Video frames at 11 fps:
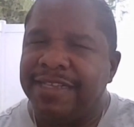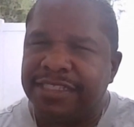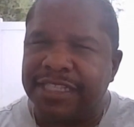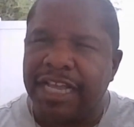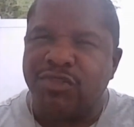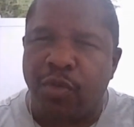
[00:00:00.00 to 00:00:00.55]

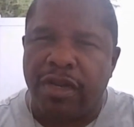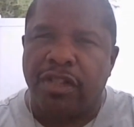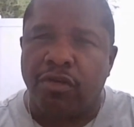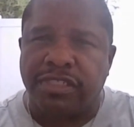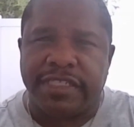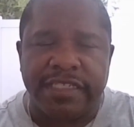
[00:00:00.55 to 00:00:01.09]
That's one of
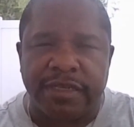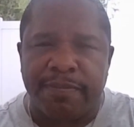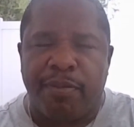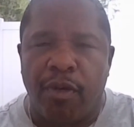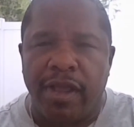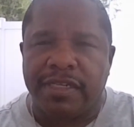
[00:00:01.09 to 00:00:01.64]
those teaching
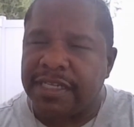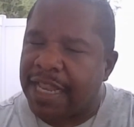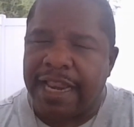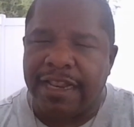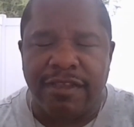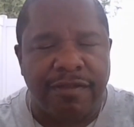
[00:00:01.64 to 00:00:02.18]
points. A
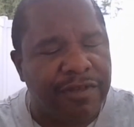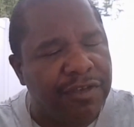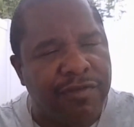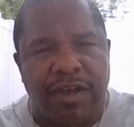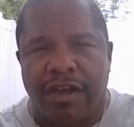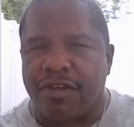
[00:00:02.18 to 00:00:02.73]
lot of
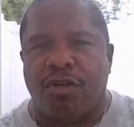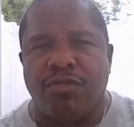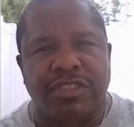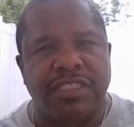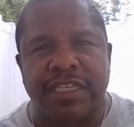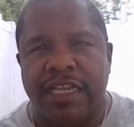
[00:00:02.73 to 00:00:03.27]
young
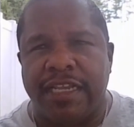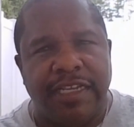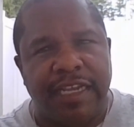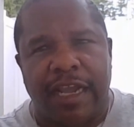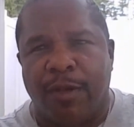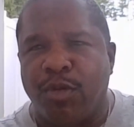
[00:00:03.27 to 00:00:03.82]
coaches,
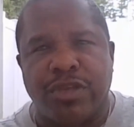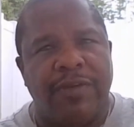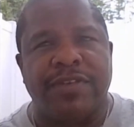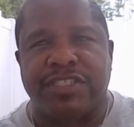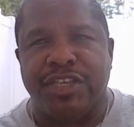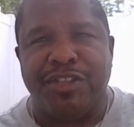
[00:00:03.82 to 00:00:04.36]
I'm going to give
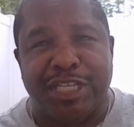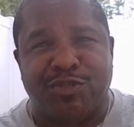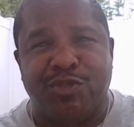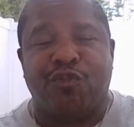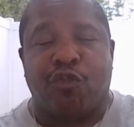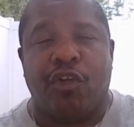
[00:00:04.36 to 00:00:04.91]
it to you. This
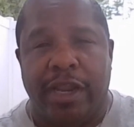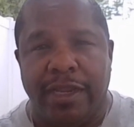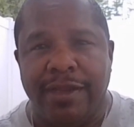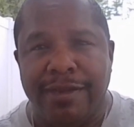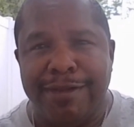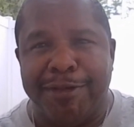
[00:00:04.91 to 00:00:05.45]
one's free,
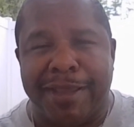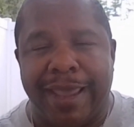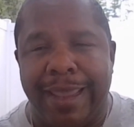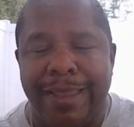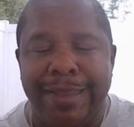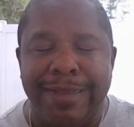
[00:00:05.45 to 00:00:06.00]
okay?